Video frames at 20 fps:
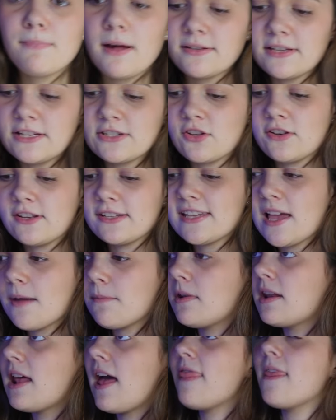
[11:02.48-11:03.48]
Butter's on the
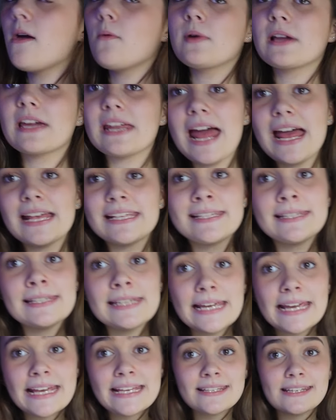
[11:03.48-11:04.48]
salmon, and then we're gonna
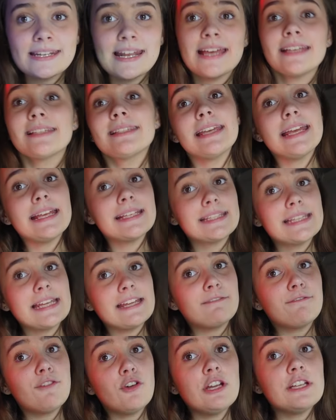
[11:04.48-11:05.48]
season it.
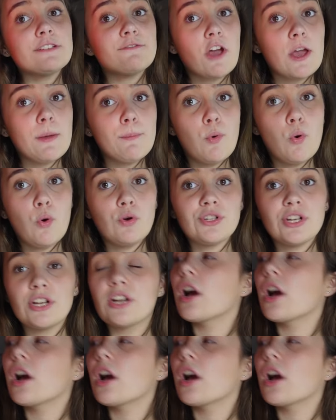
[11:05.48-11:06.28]
Seasoning food is very important,